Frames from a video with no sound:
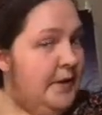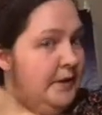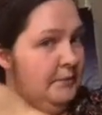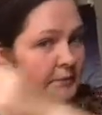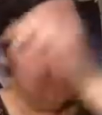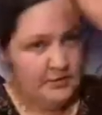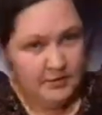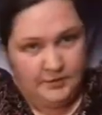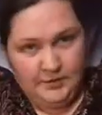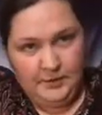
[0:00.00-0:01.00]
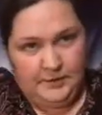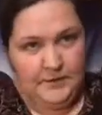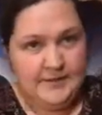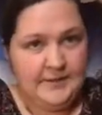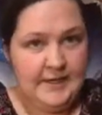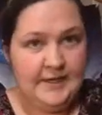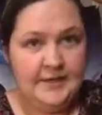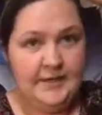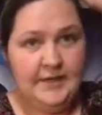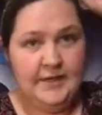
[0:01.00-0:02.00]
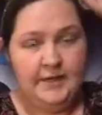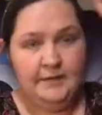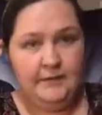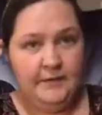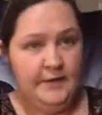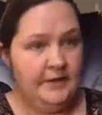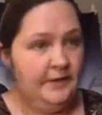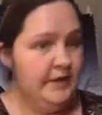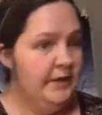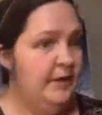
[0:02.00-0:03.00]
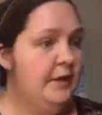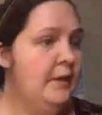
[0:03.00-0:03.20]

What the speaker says: I am so excited that I can finally